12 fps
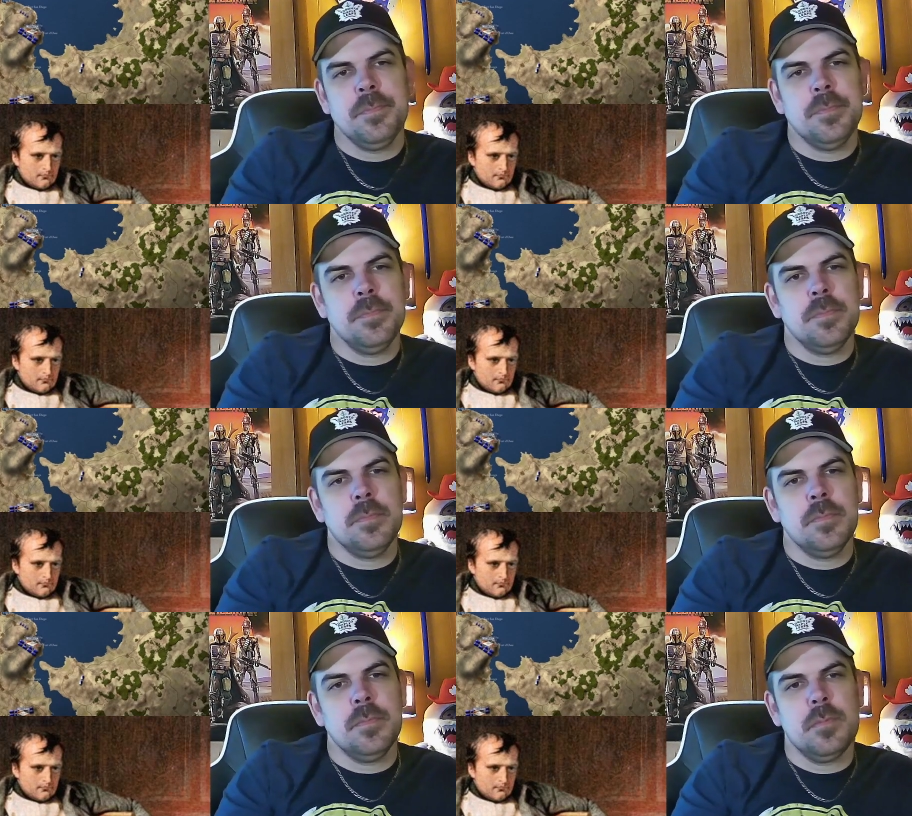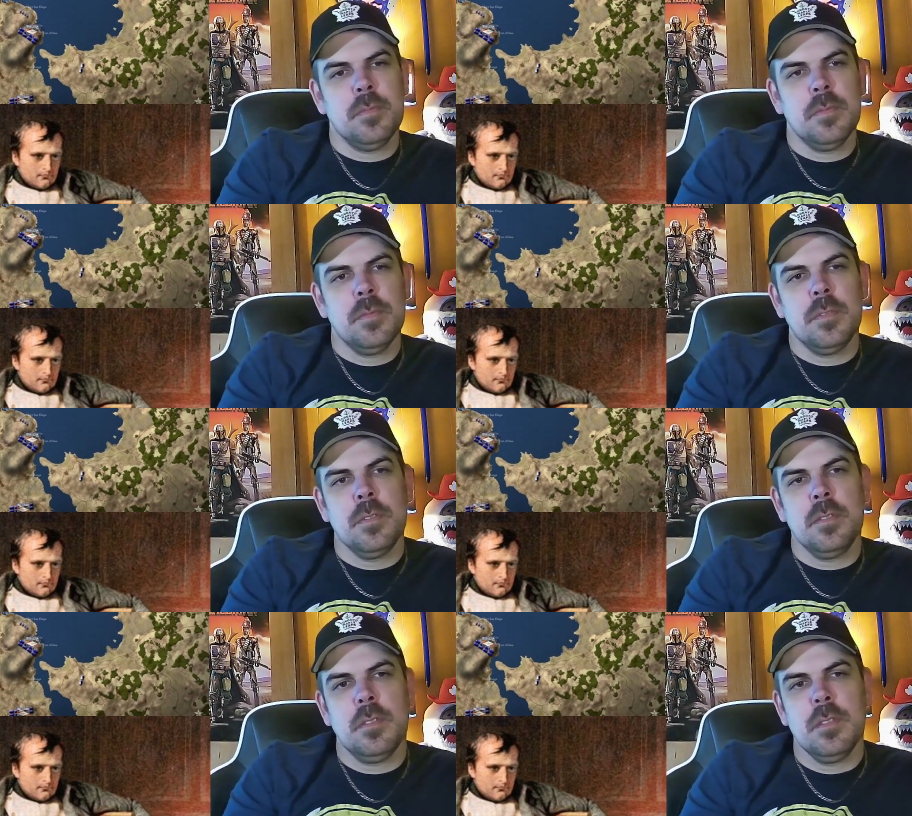
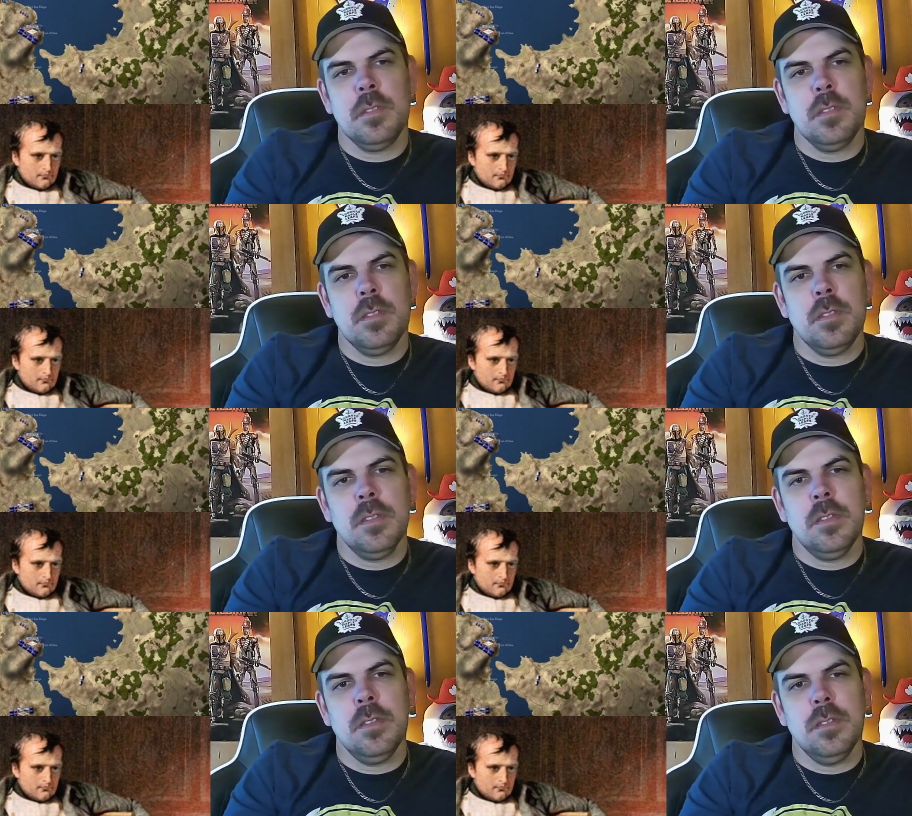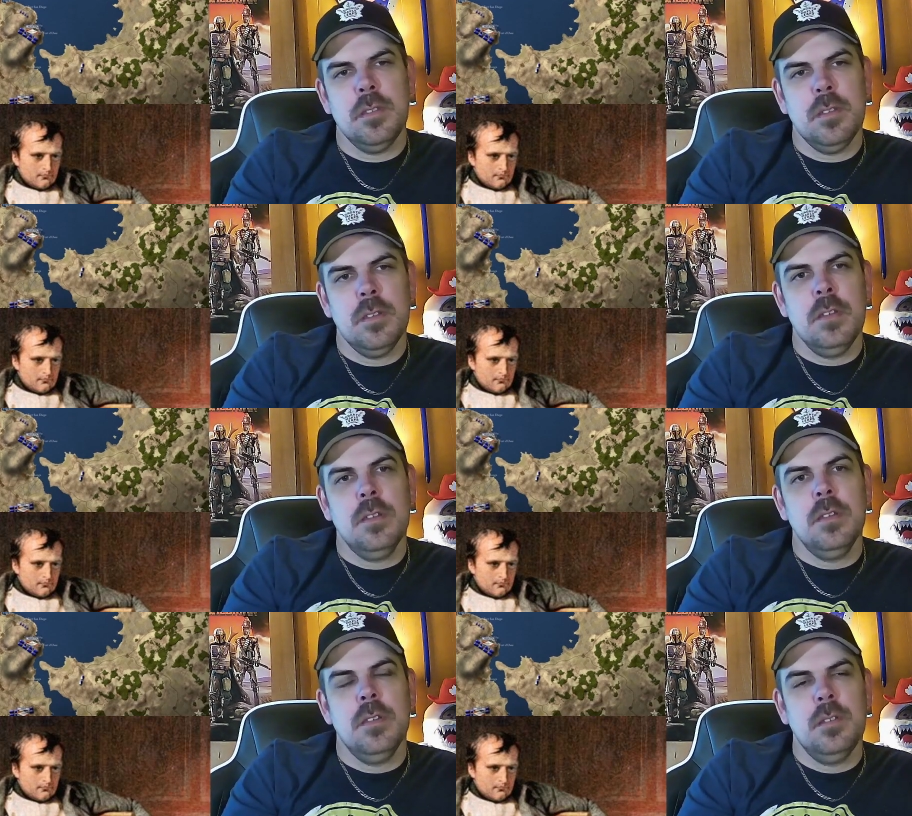
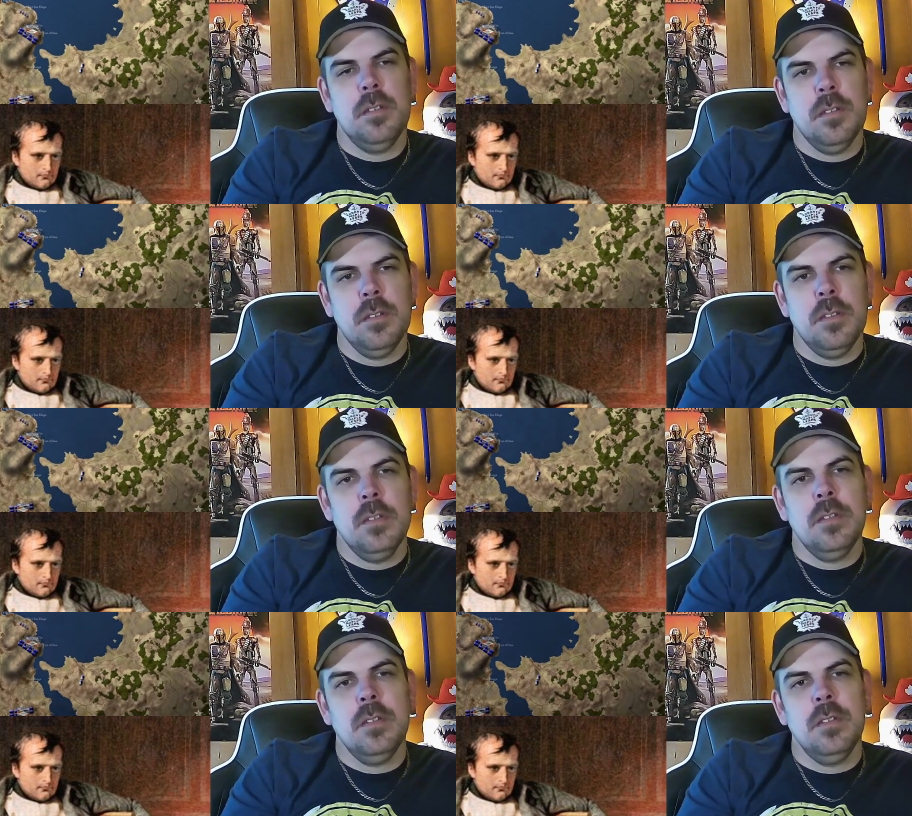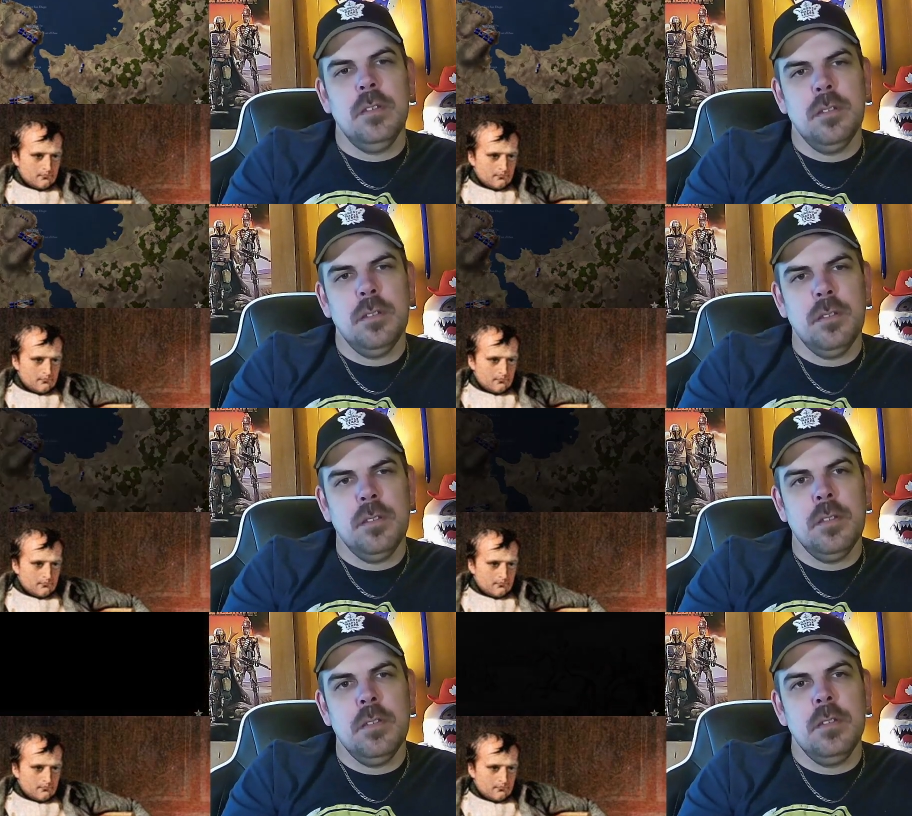
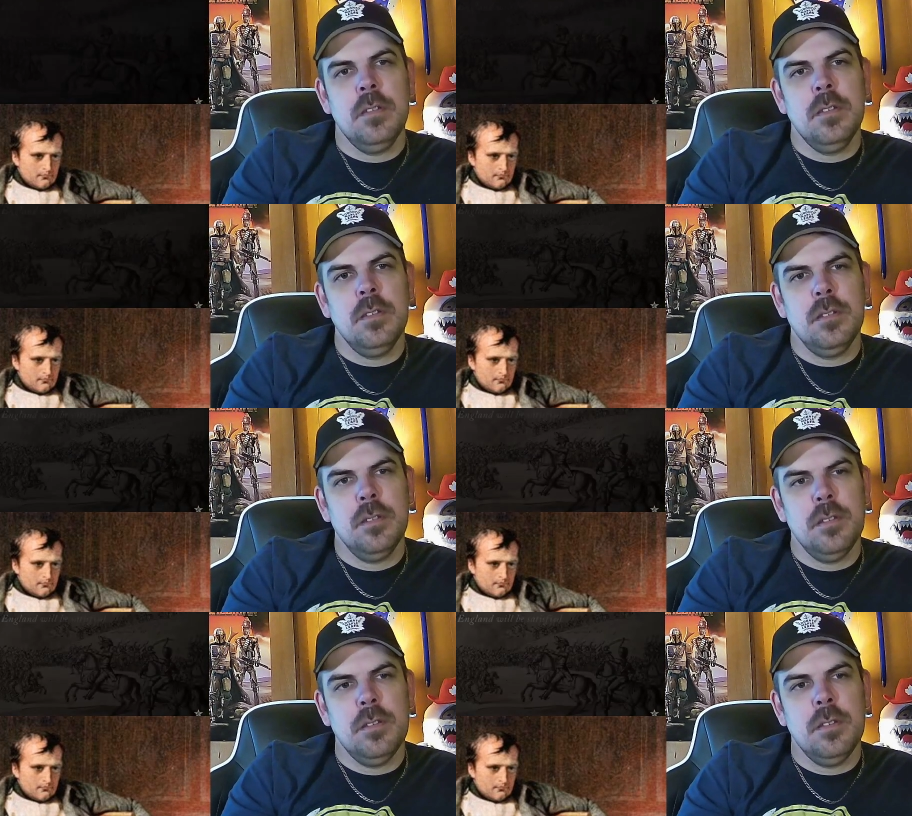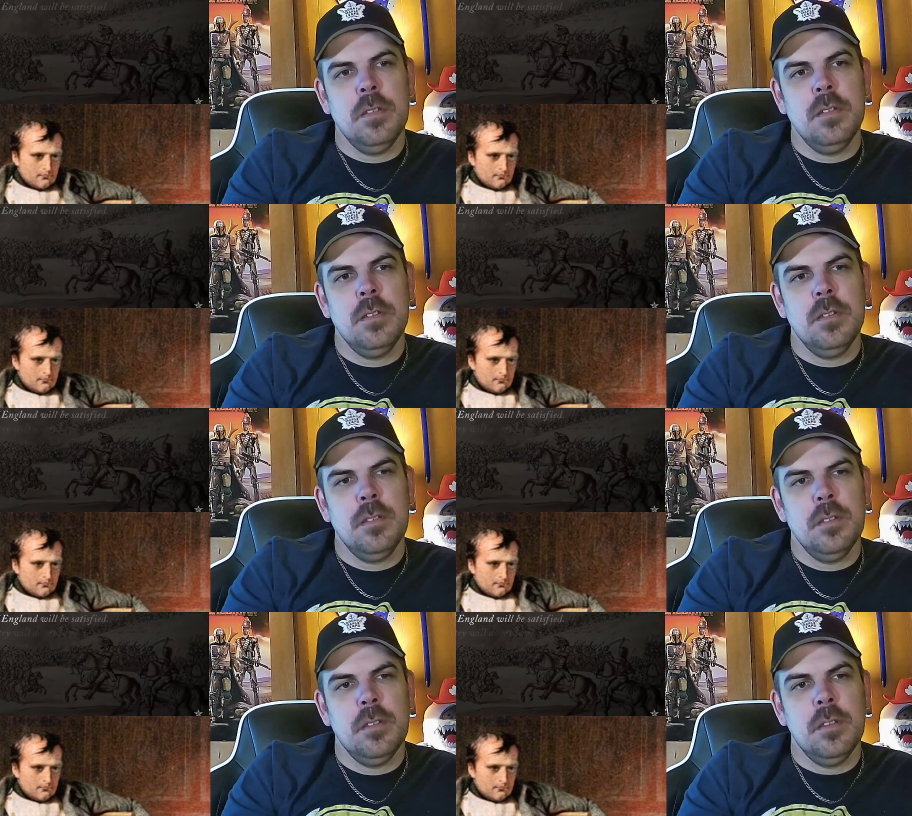
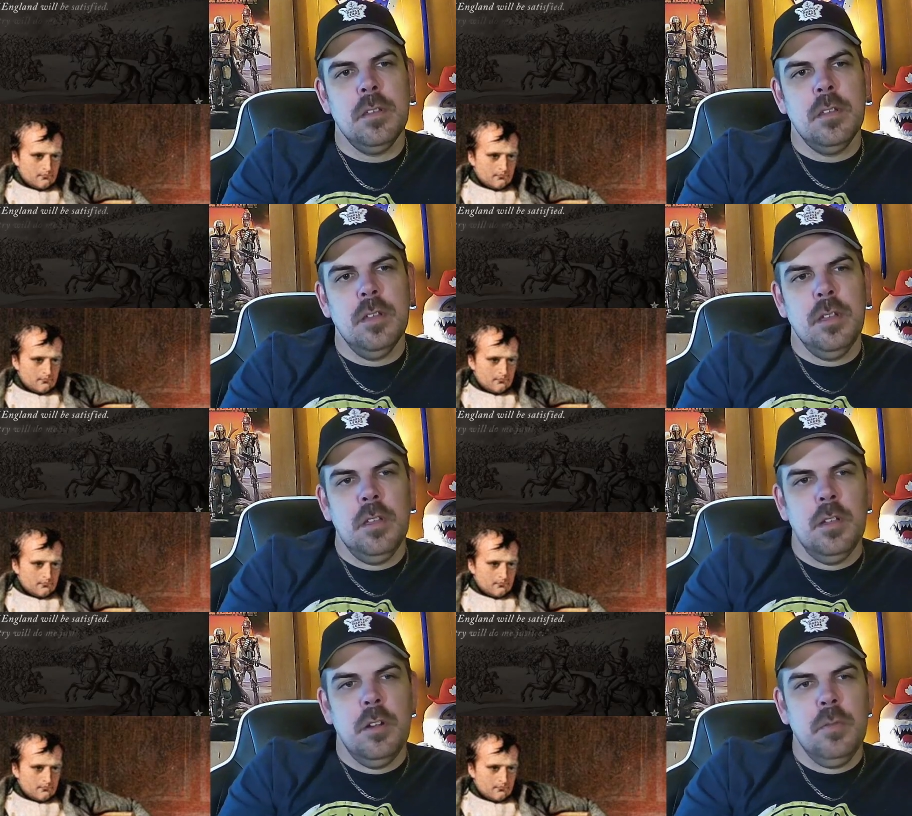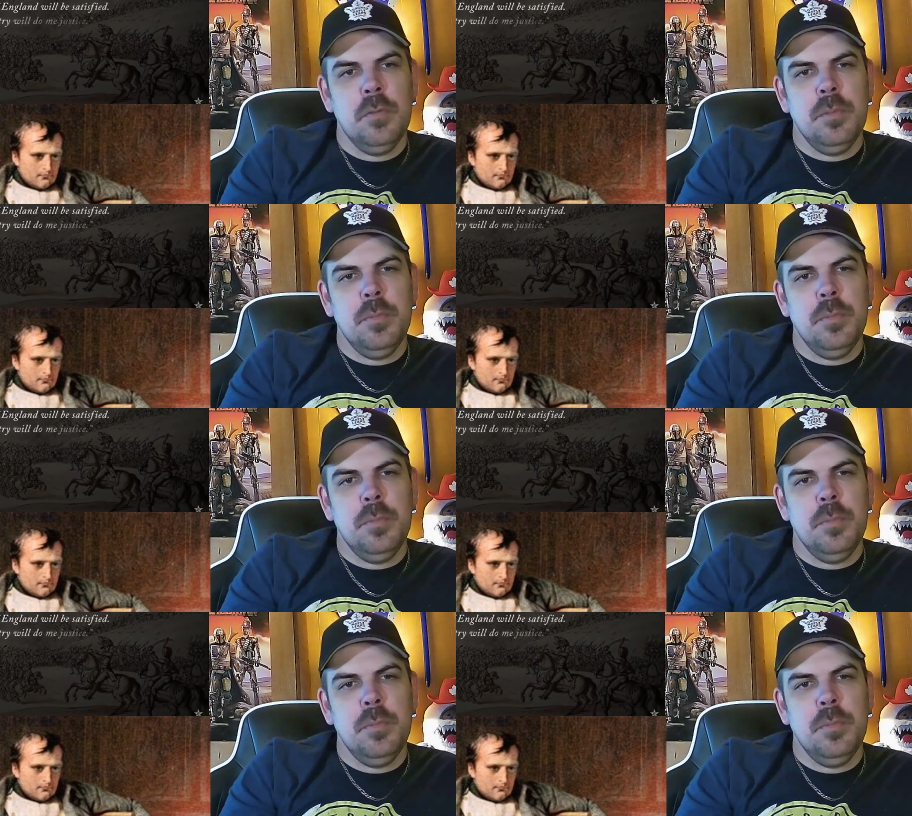(no one is talking)